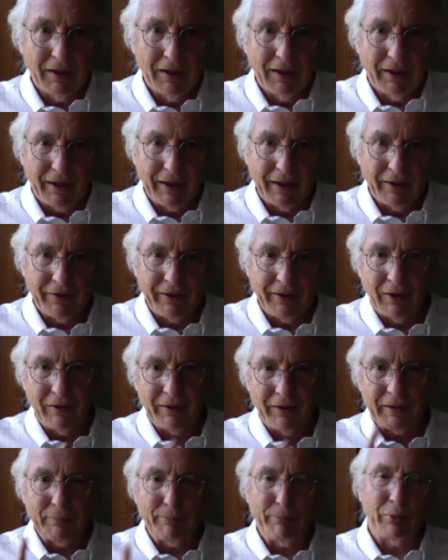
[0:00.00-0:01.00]
and their
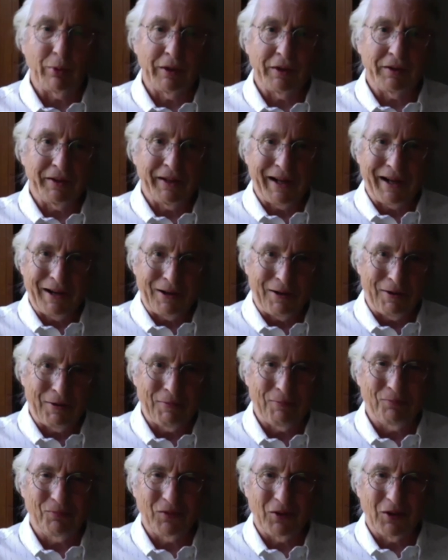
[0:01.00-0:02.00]
imprint now
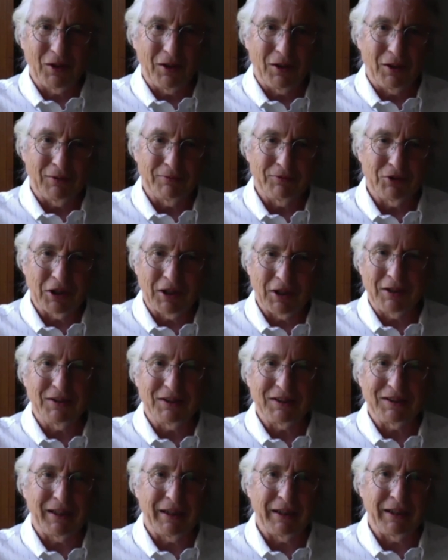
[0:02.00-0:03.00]
of John
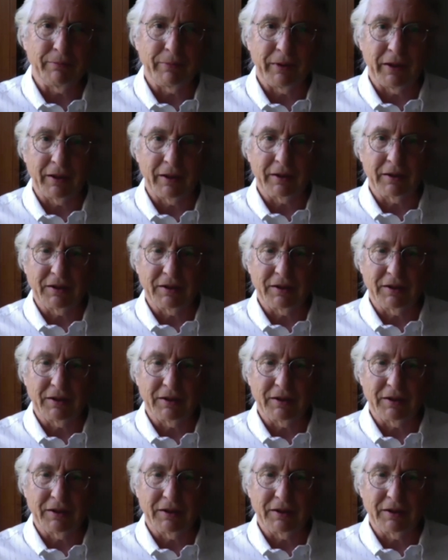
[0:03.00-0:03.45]
Steinbeck